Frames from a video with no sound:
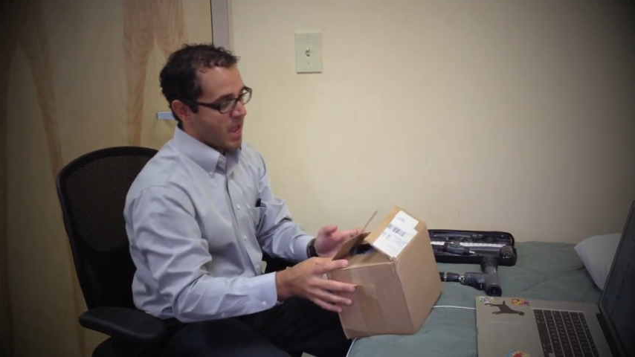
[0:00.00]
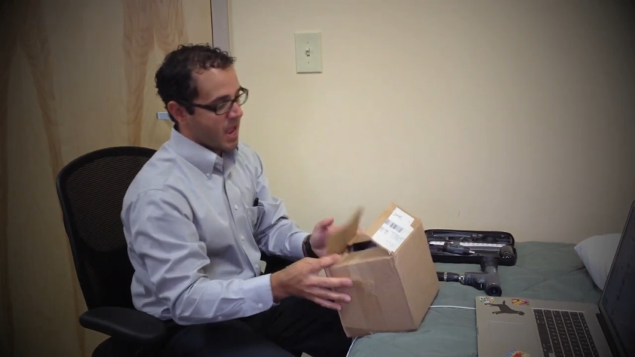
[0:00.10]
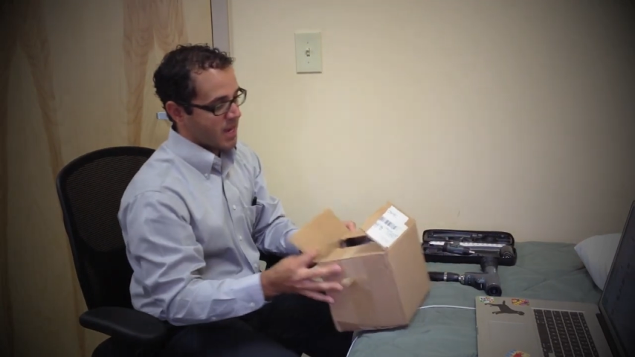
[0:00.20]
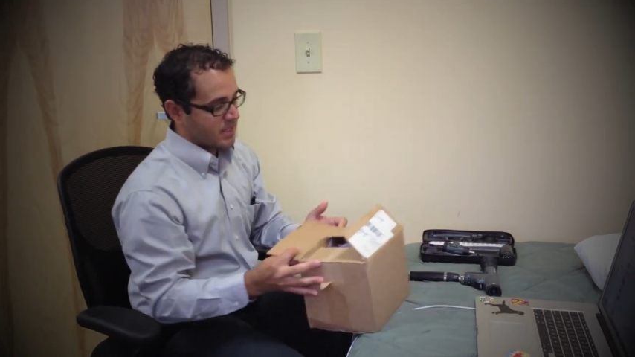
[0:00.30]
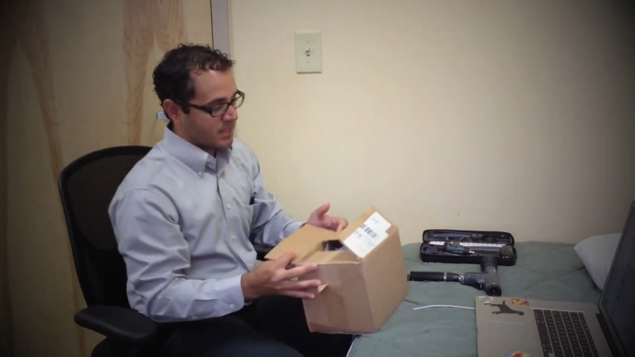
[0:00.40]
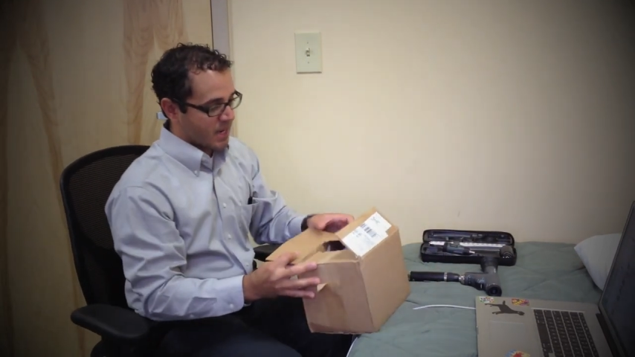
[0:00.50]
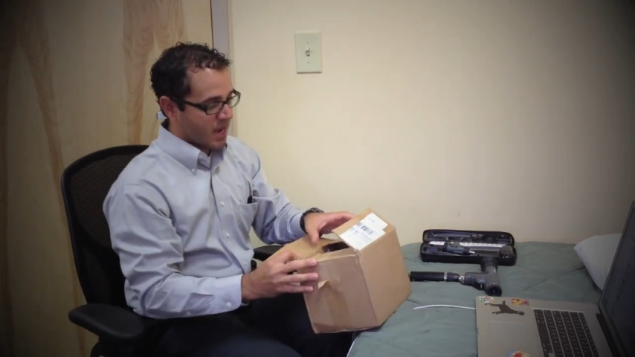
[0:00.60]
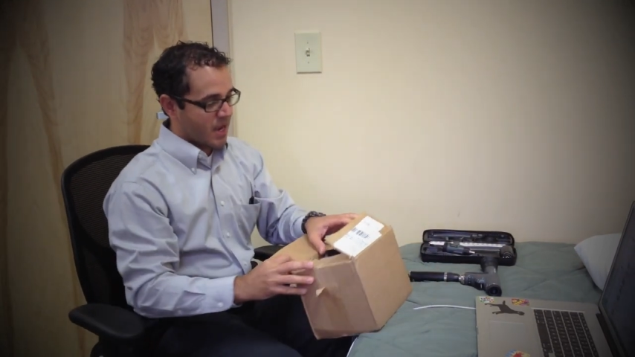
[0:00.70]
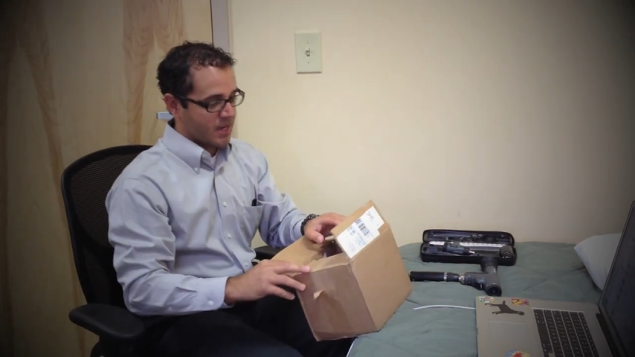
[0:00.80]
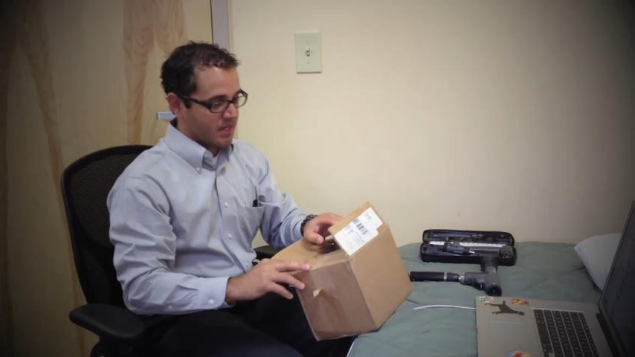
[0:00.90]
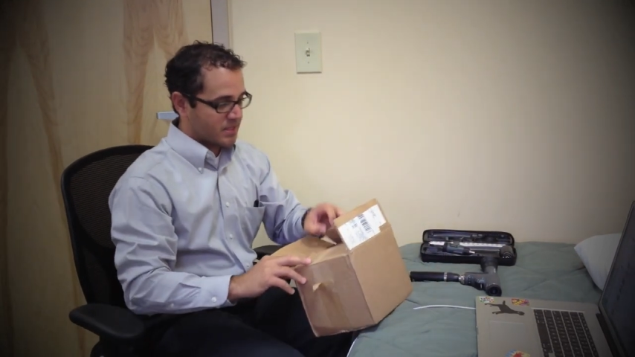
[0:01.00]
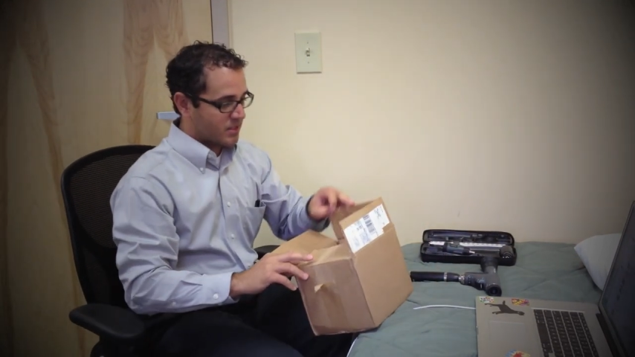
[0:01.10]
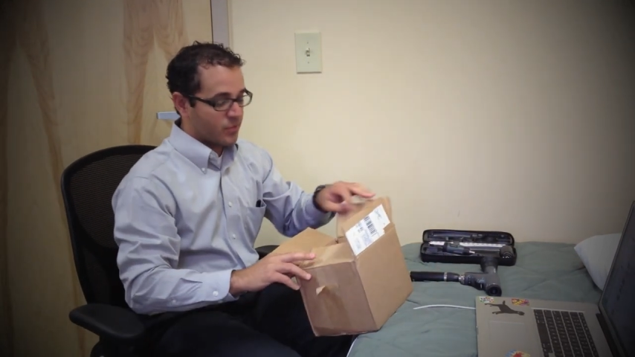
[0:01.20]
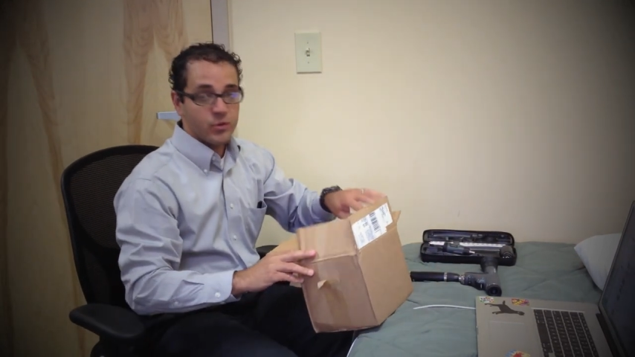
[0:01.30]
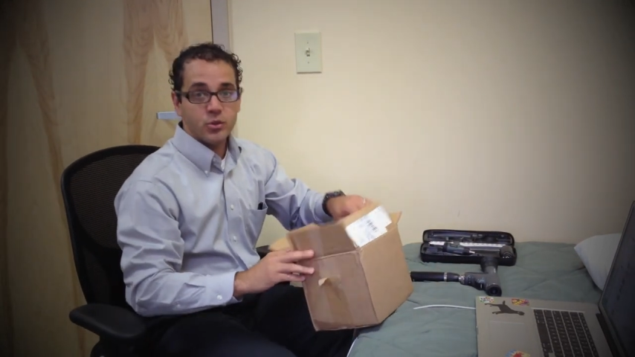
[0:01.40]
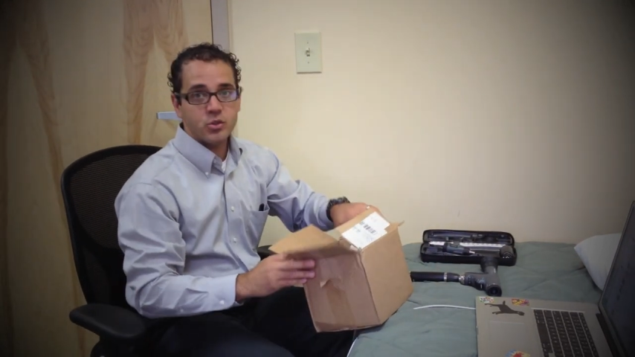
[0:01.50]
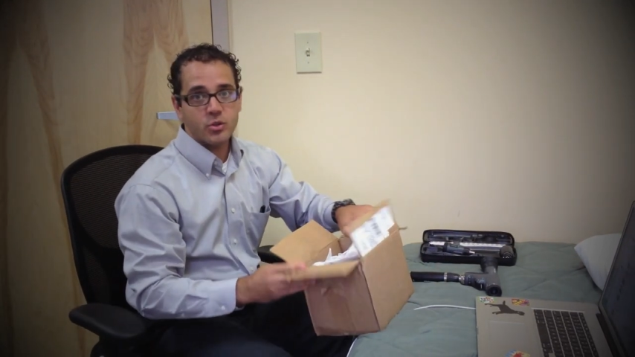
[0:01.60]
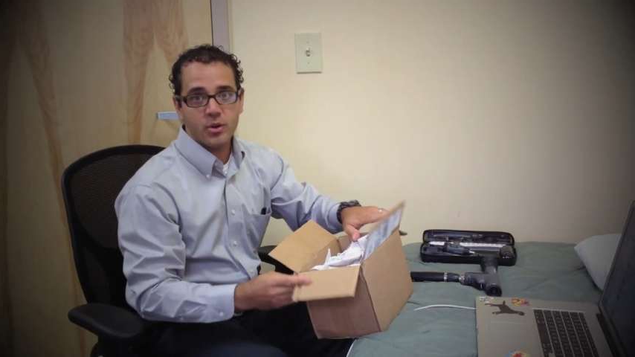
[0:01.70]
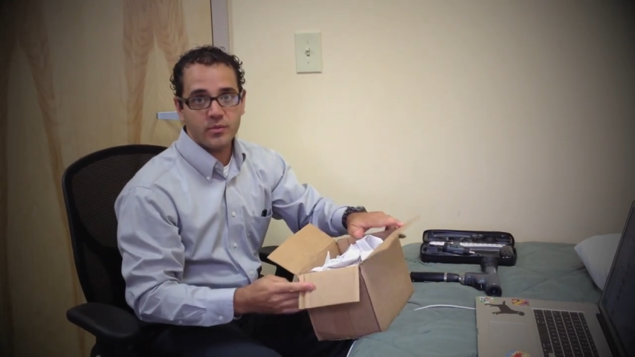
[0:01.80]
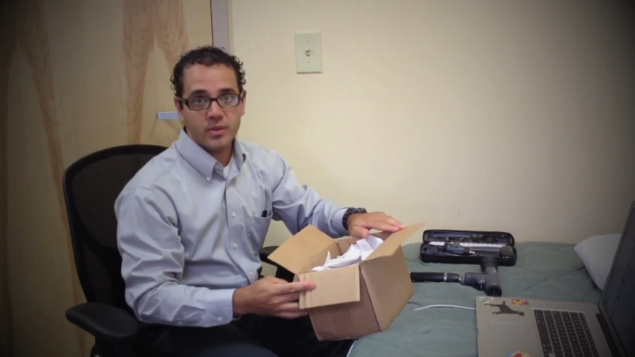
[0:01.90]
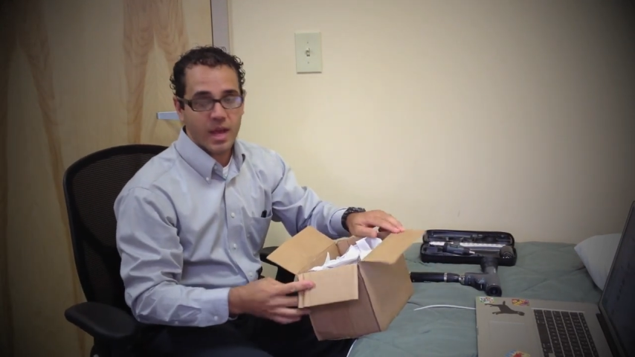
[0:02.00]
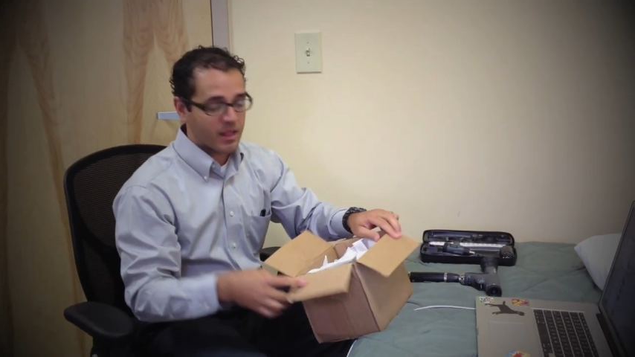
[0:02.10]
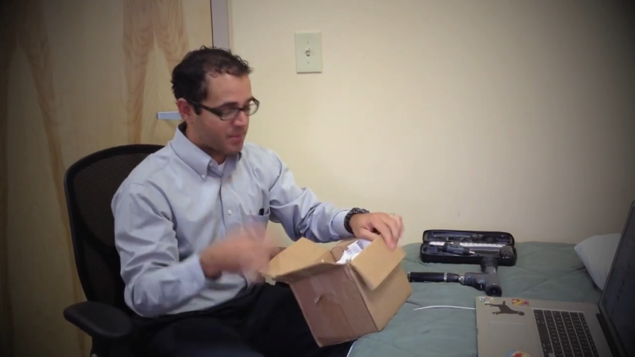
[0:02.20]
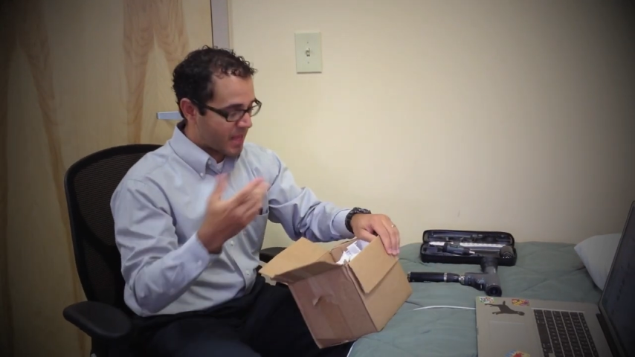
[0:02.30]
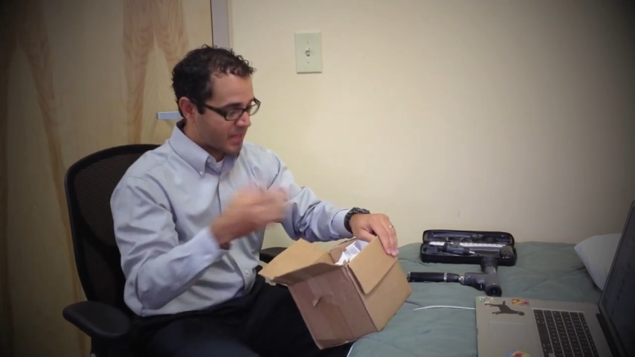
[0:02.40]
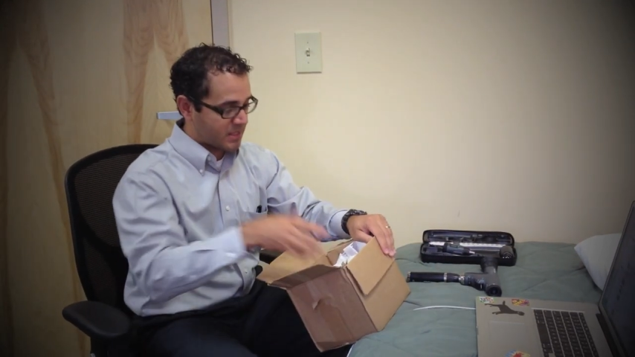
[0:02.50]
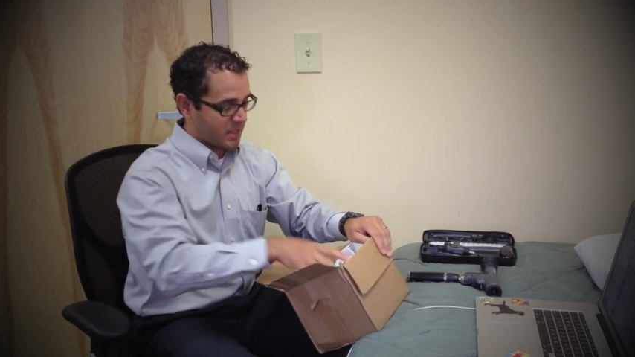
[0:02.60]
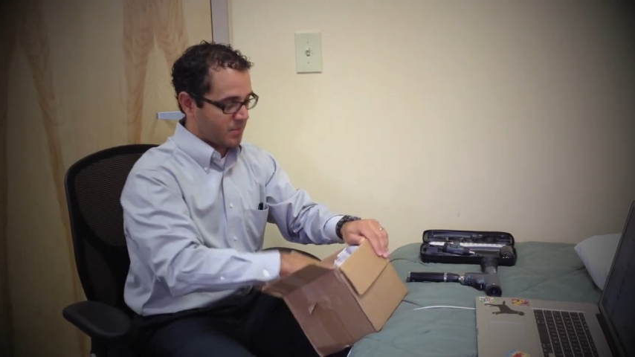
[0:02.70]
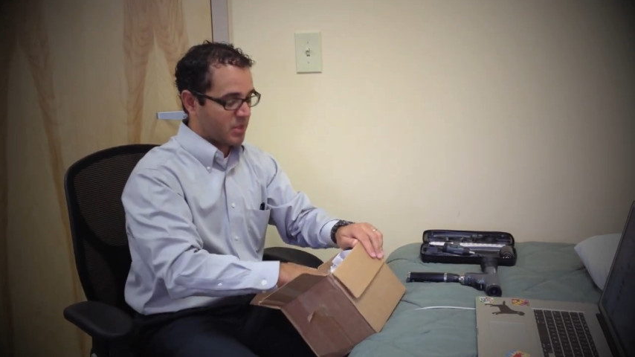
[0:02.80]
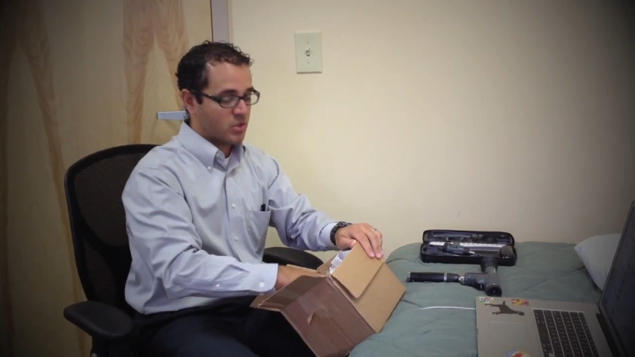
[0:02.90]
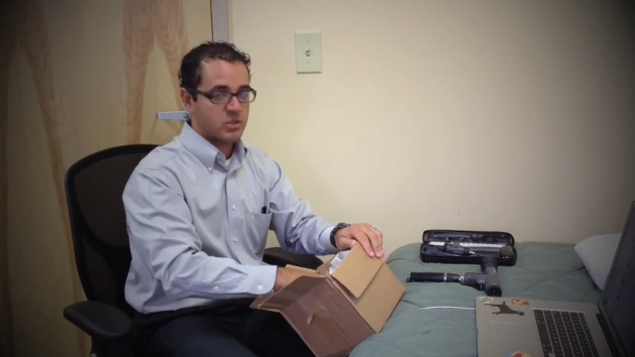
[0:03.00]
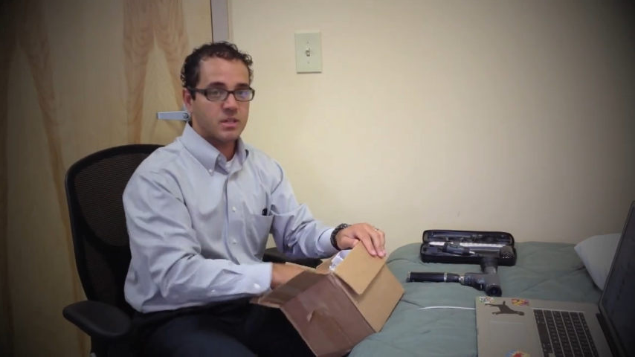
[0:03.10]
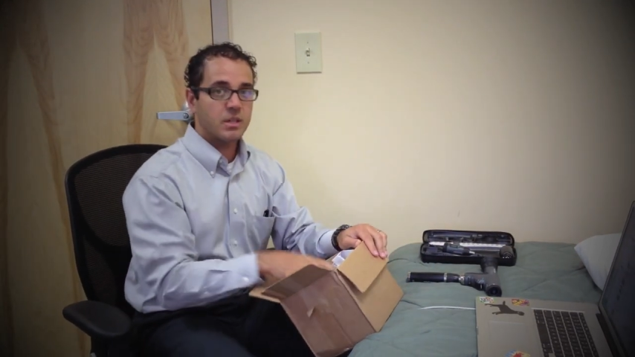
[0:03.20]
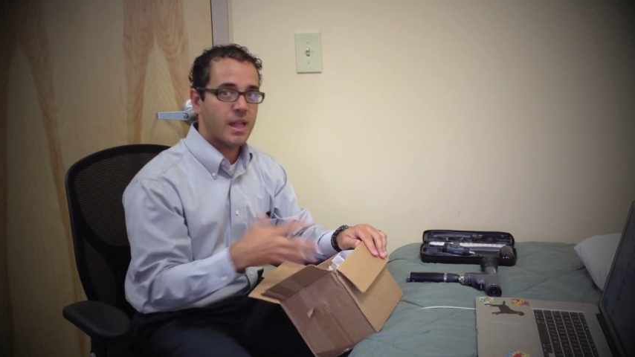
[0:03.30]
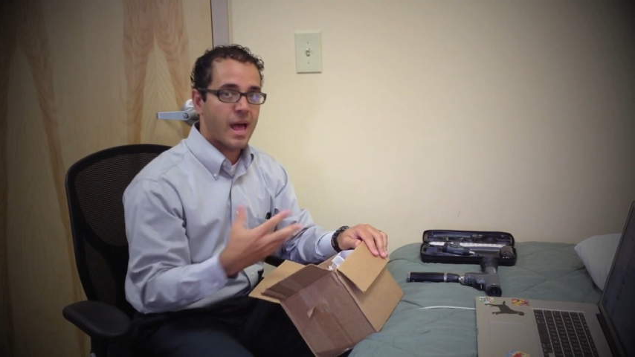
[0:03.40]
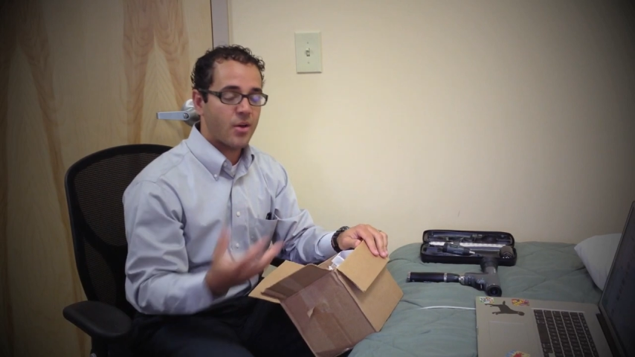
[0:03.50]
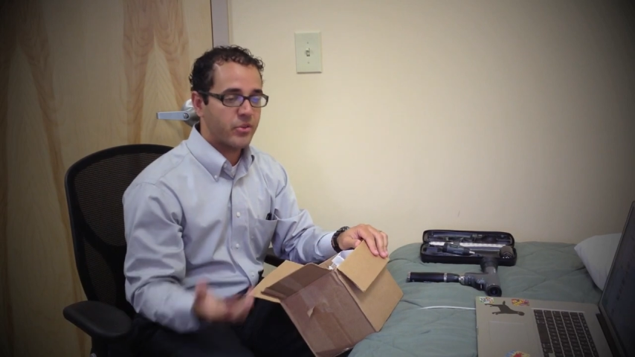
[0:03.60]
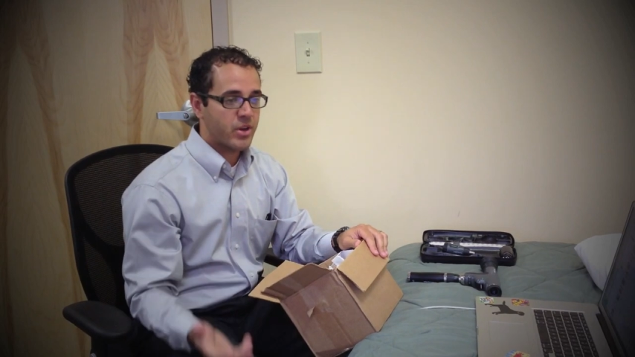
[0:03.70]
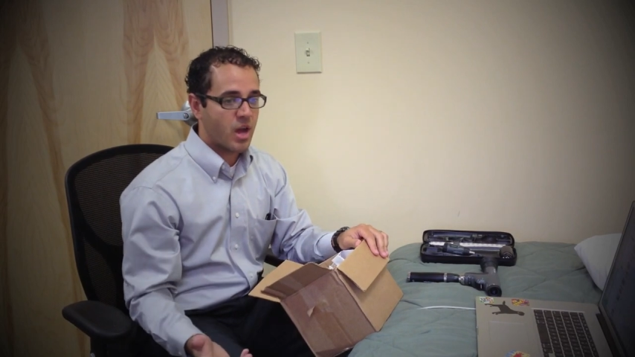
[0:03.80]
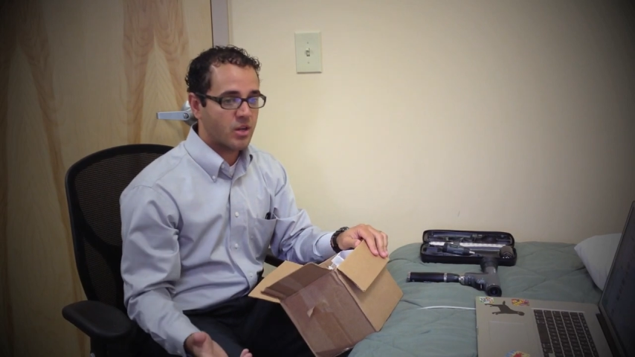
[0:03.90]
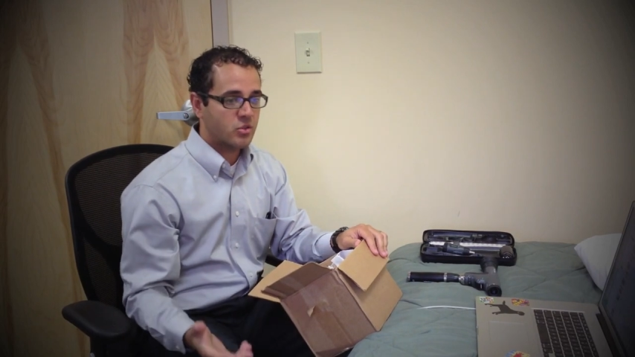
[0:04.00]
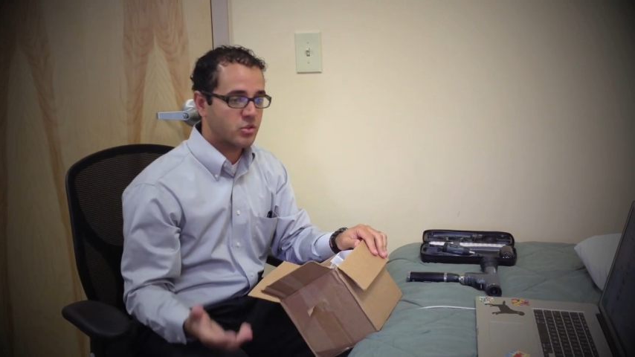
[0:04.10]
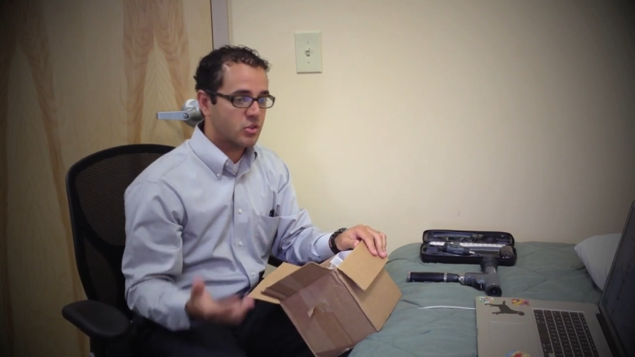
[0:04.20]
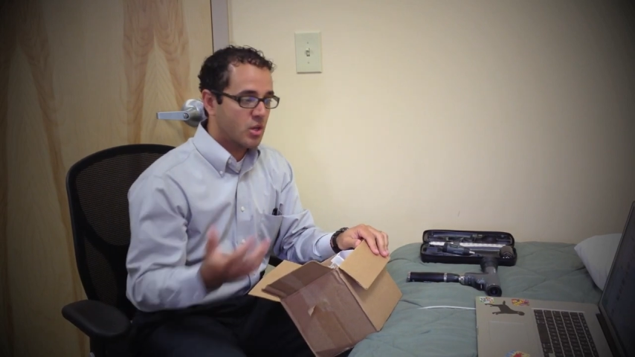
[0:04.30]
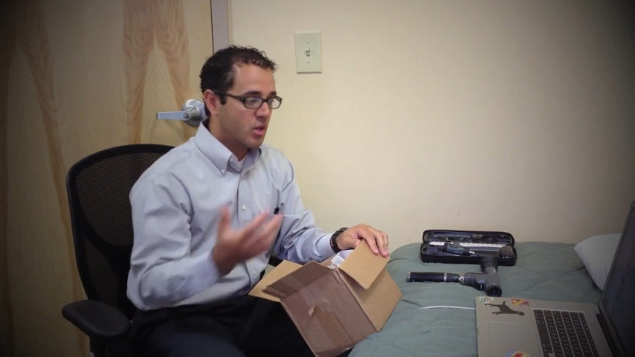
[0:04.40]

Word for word: and uh, it's the future of telemedicine because it'll allow the doctors